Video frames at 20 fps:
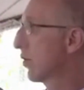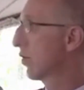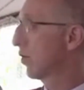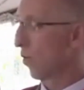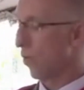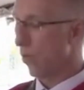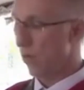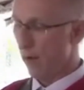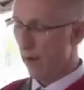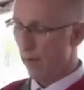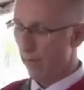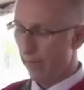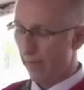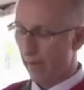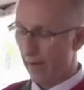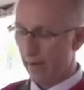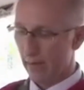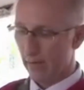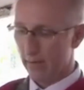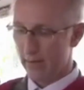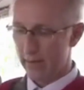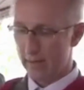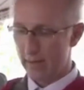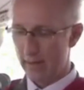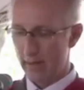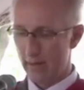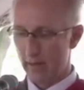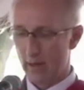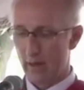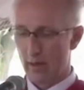all our faculty,
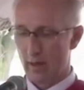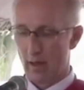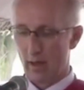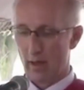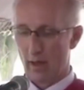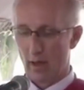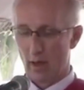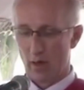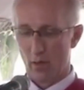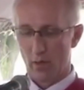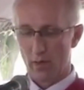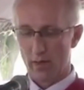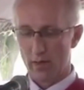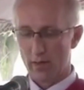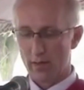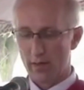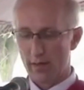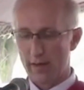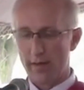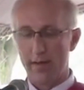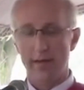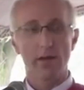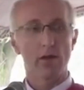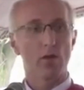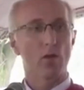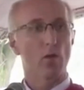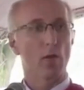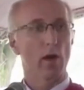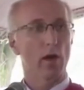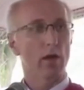I want to say
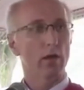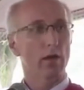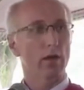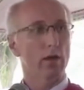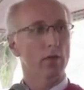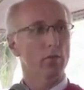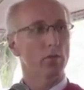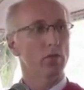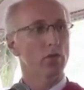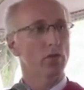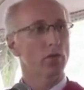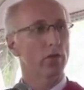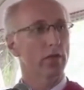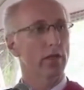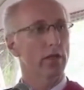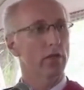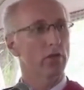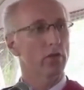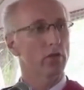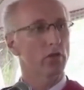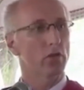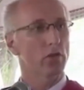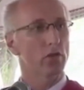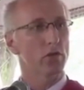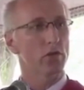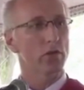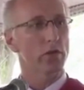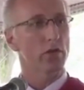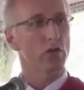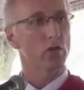welcome to the
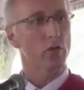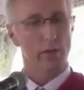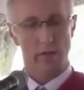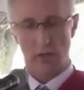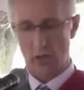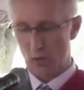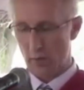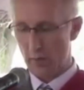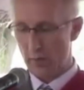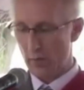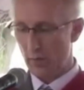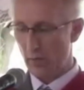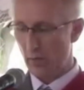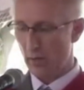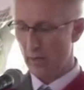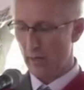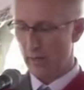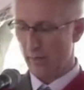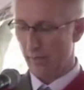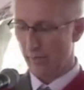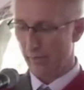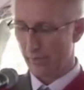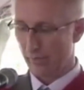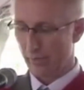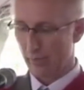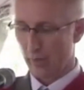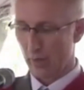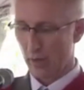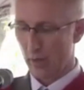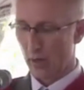Institute in 2023.
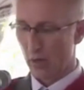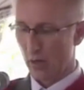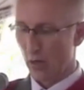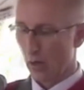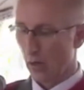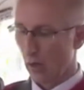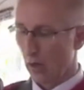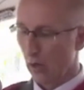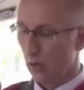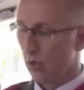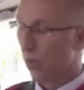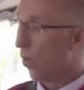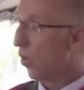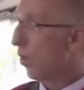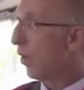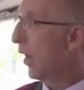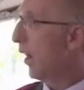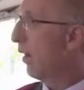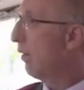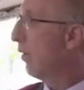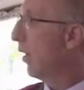To all our